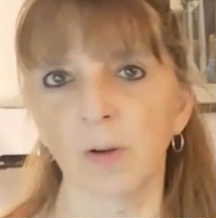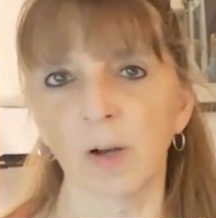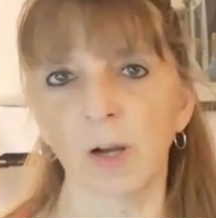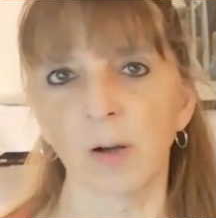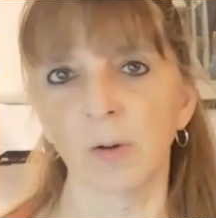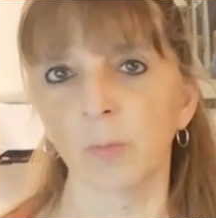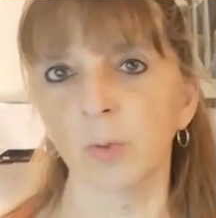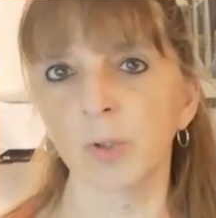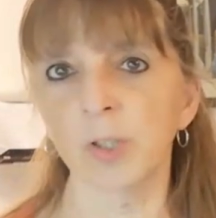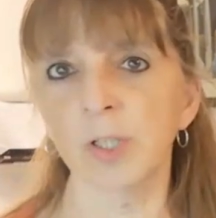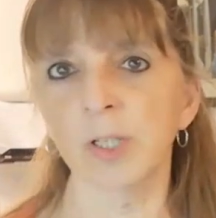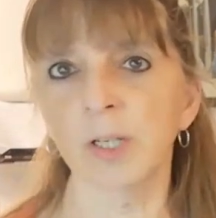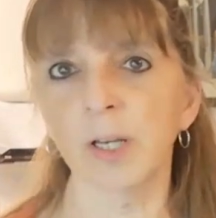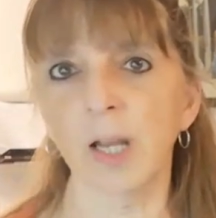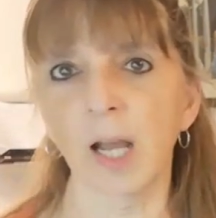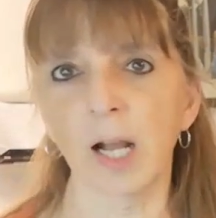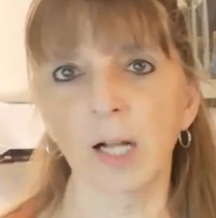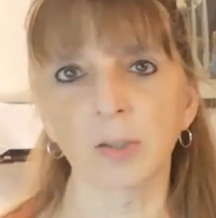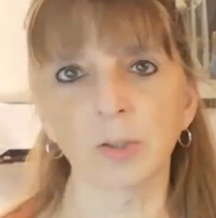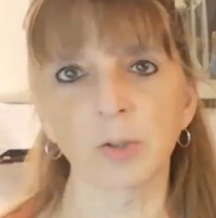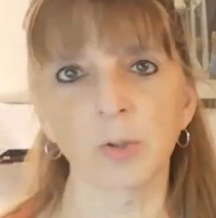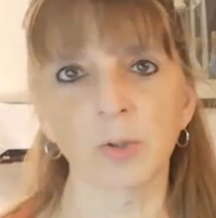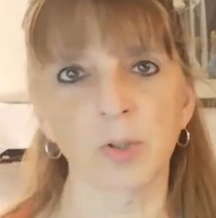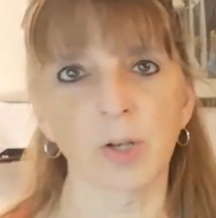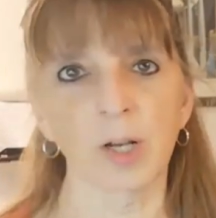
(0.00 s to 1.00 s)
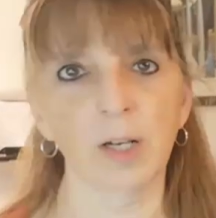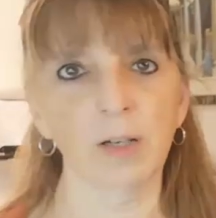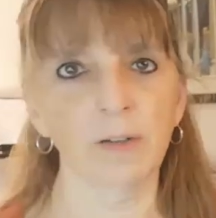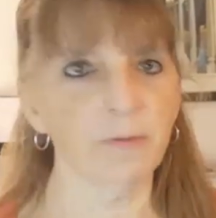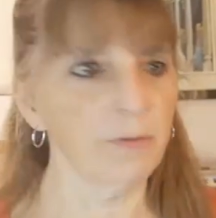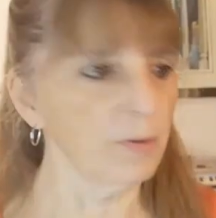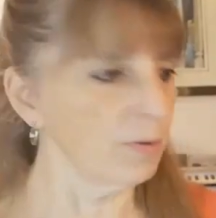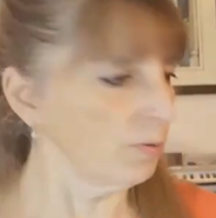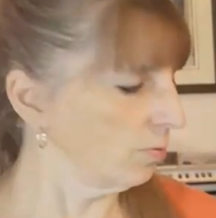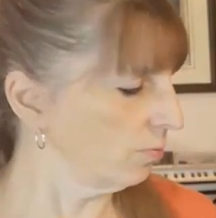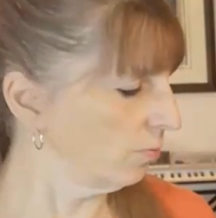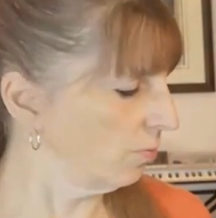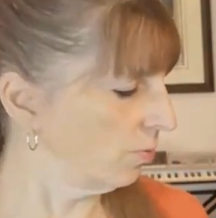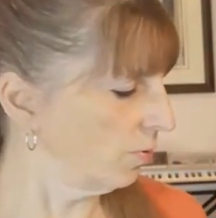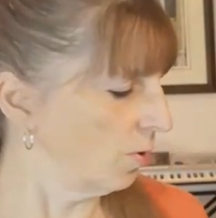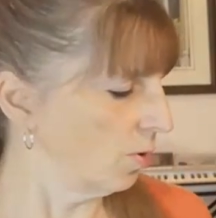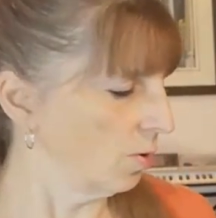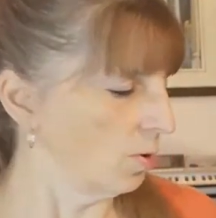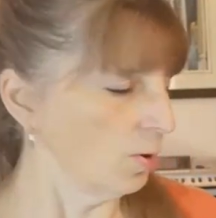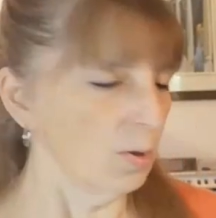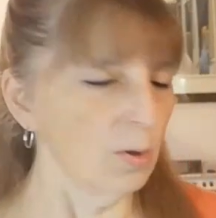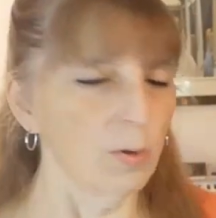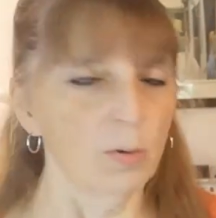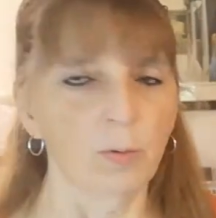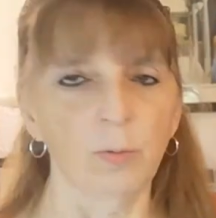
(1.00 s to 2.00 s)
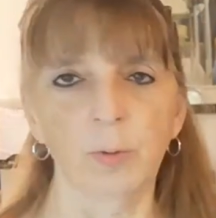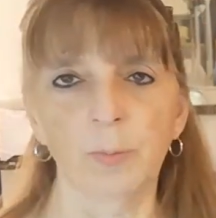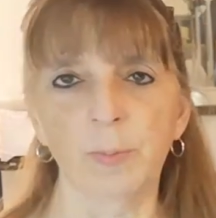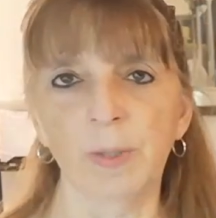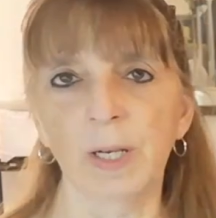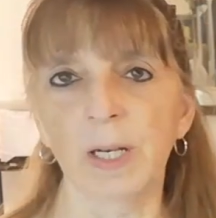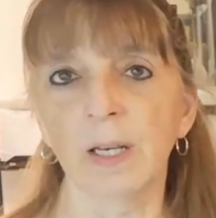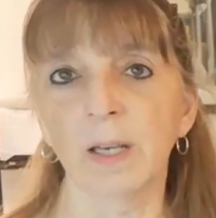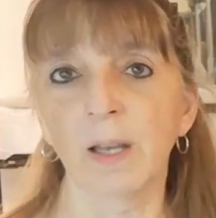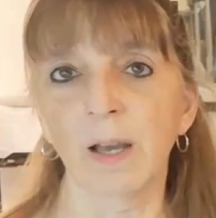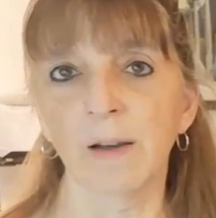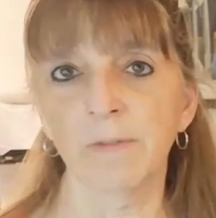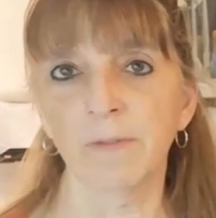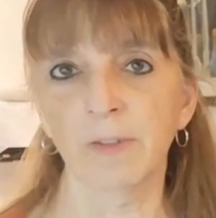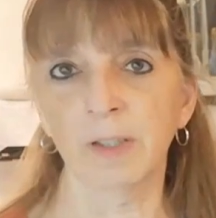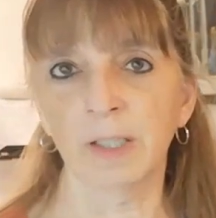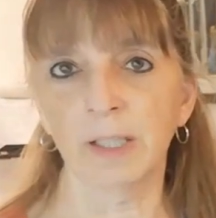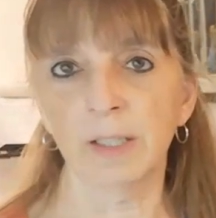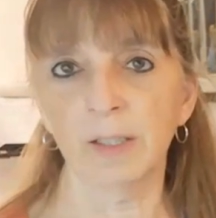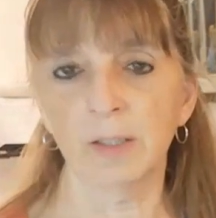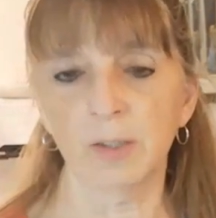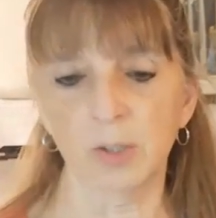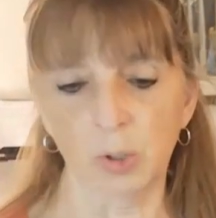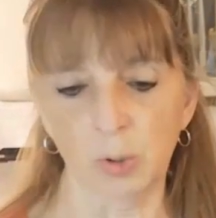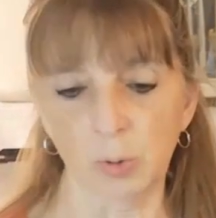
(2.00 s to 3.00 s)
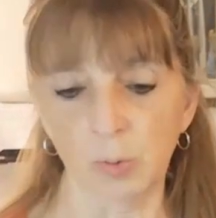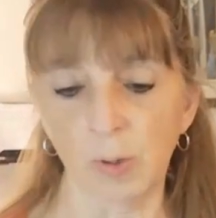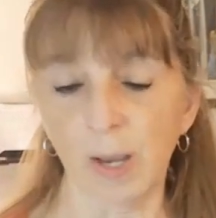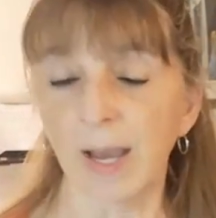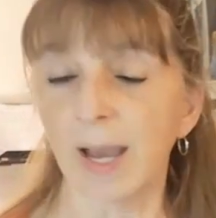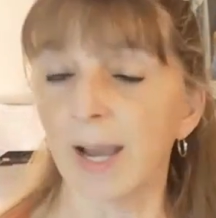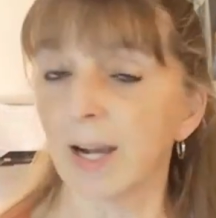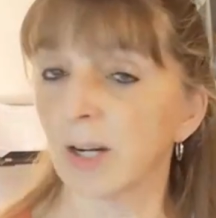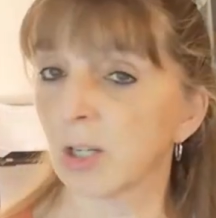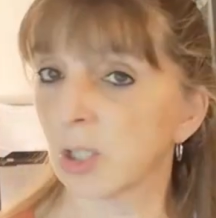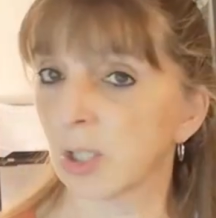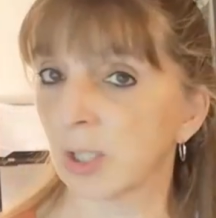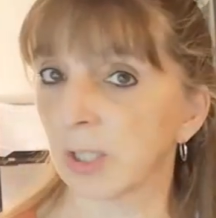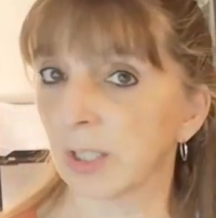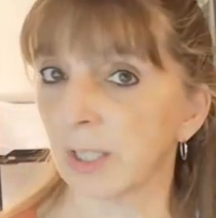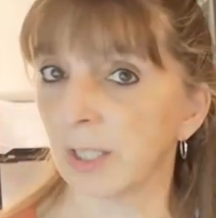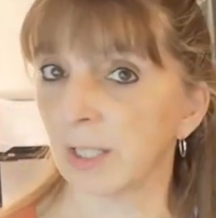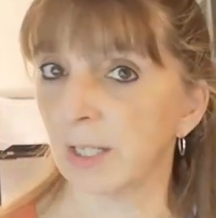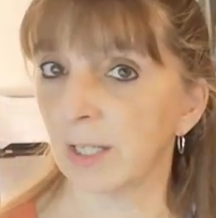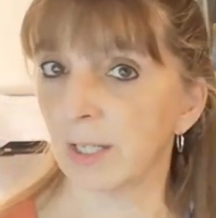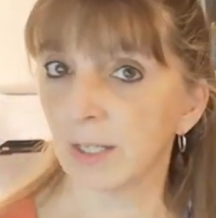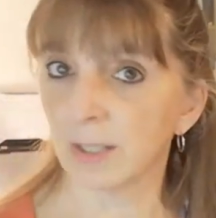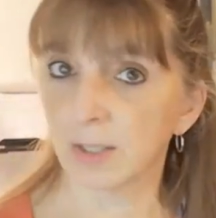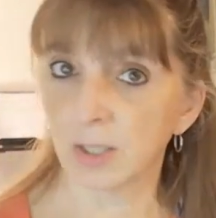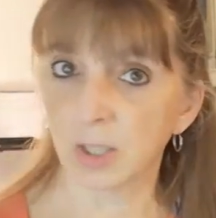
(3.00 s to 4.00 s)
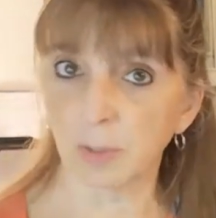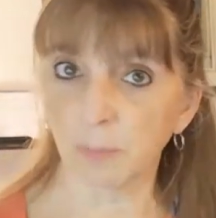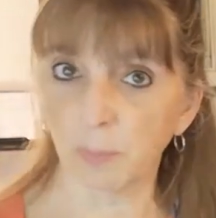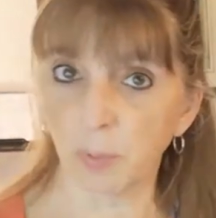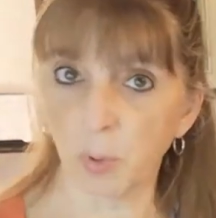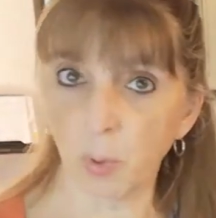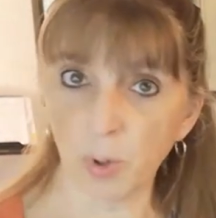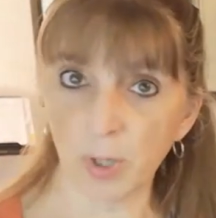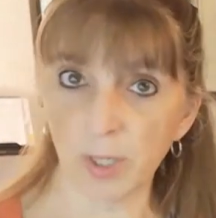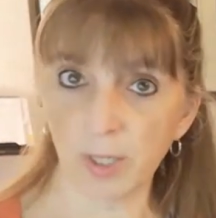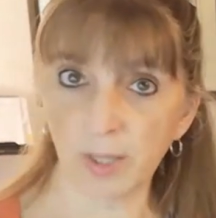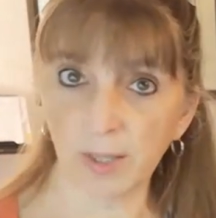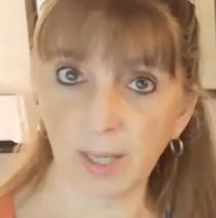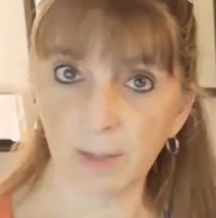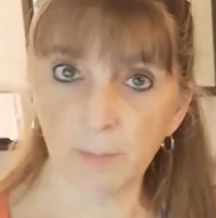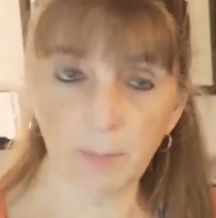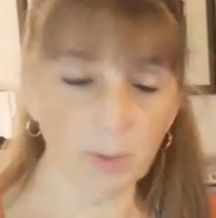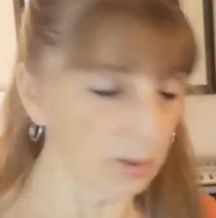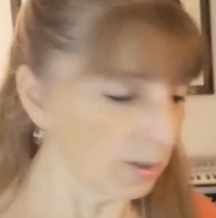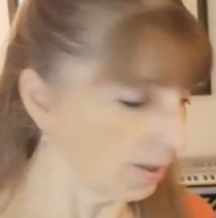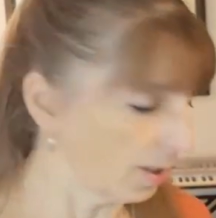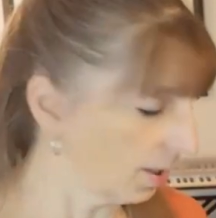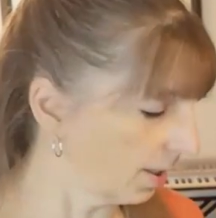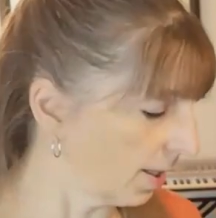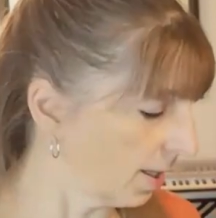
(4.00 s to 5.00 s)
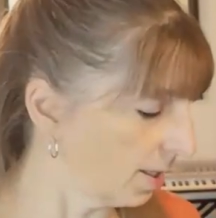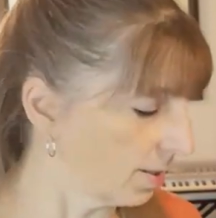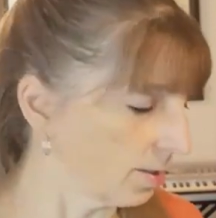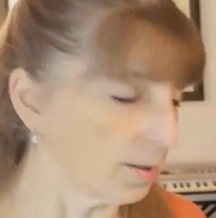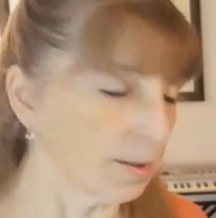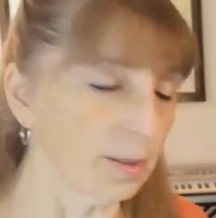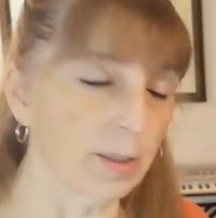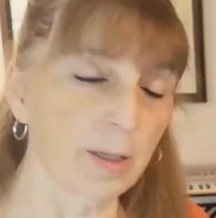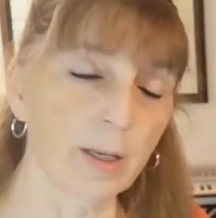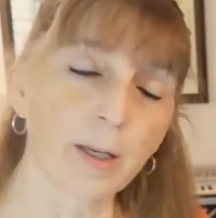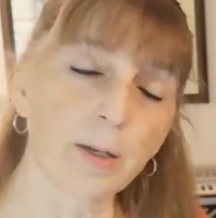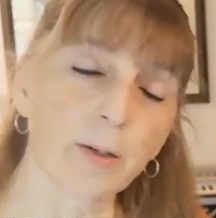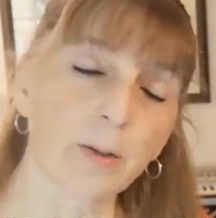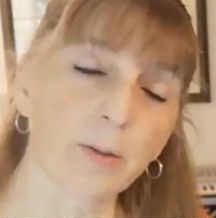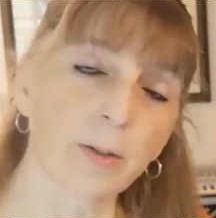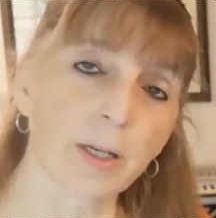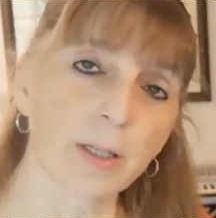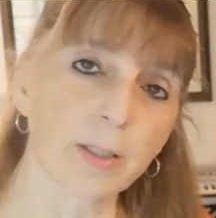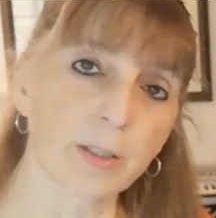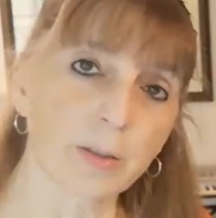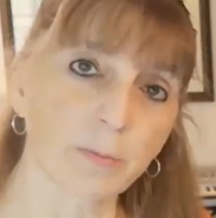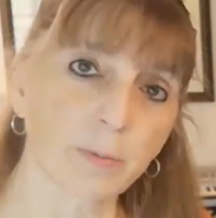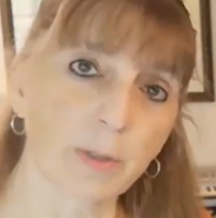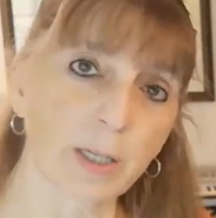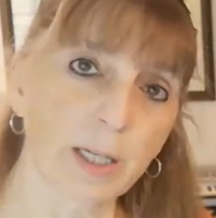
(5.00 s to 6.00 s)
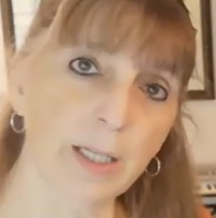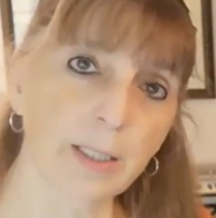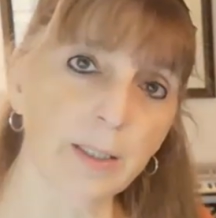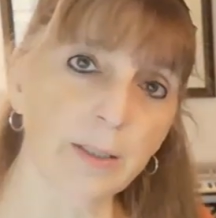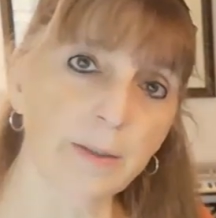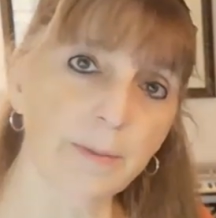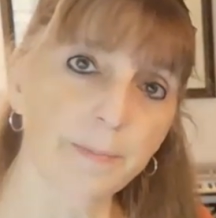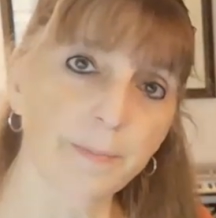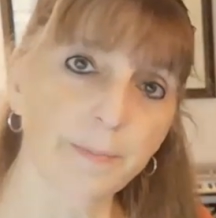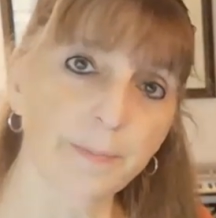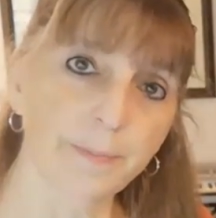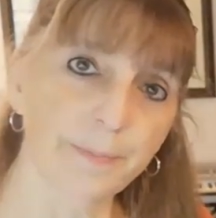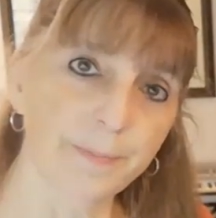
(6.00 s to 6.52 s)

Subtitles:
a wooden alto xylophone would be lovely to actually support that melodic ostinato as well.